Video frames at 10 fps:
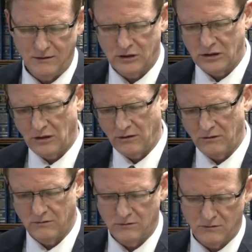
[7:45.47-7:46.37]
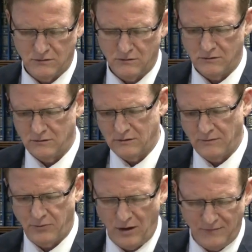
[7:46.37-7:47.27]
so
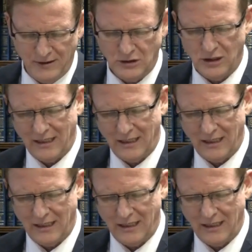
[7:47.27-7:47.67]
the prohibition